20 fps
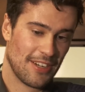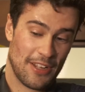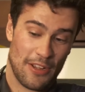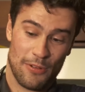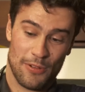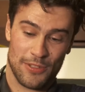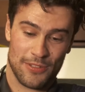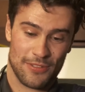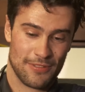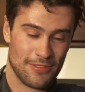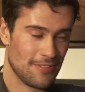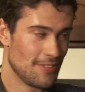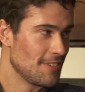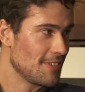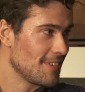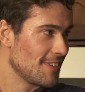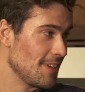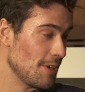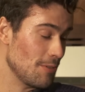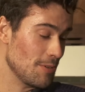unfolded?
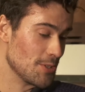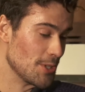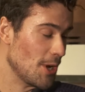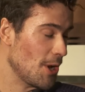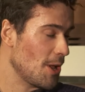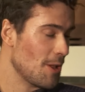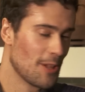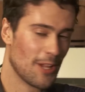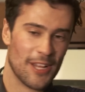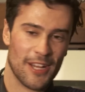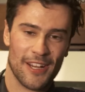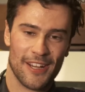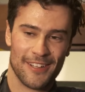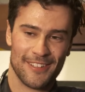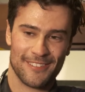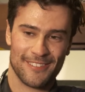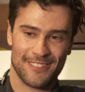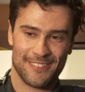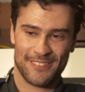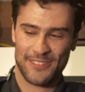It was all,
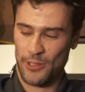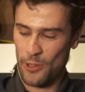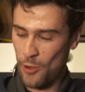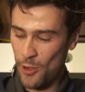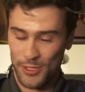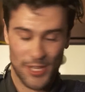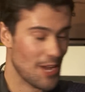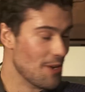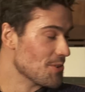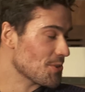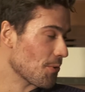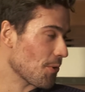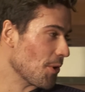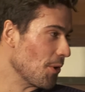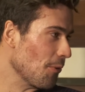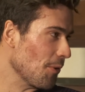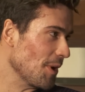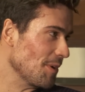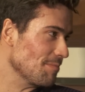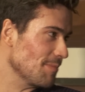the whole day was a
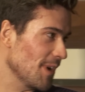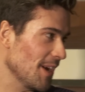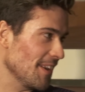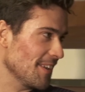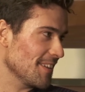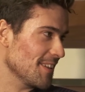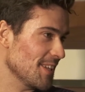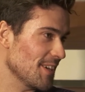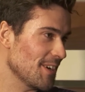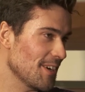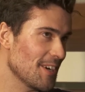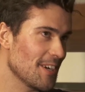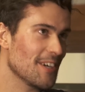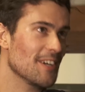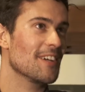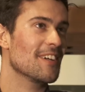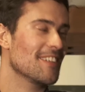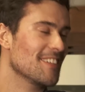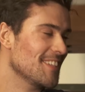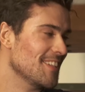whirlwind, but
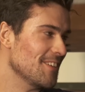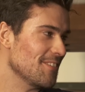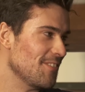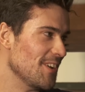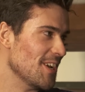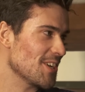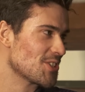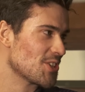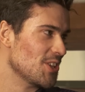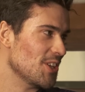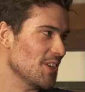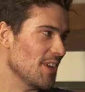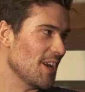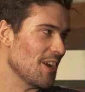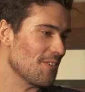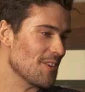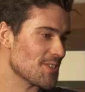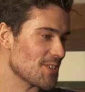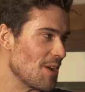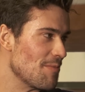the finish to the
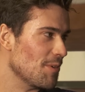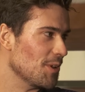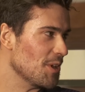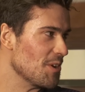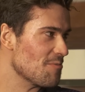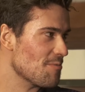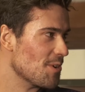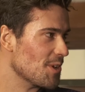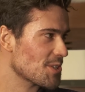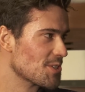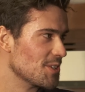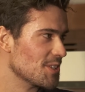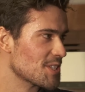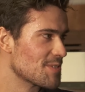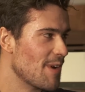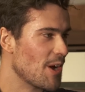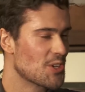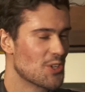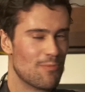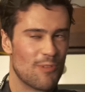day was unbelievable. It's a
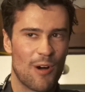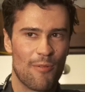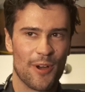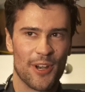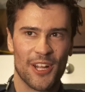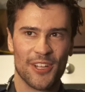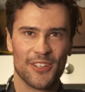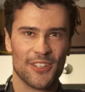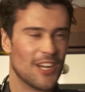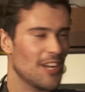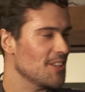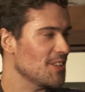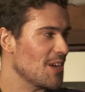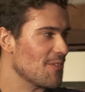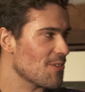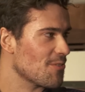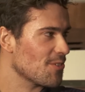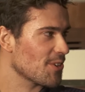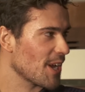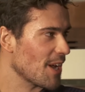special moment I'll
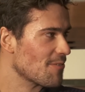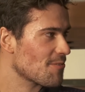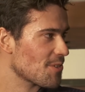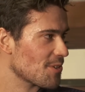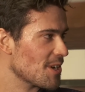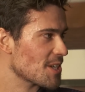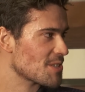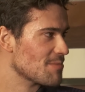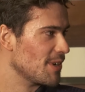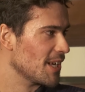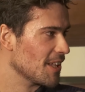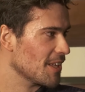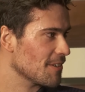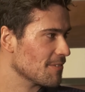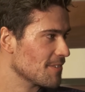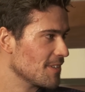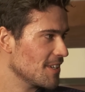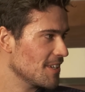never forget for the rest of my life.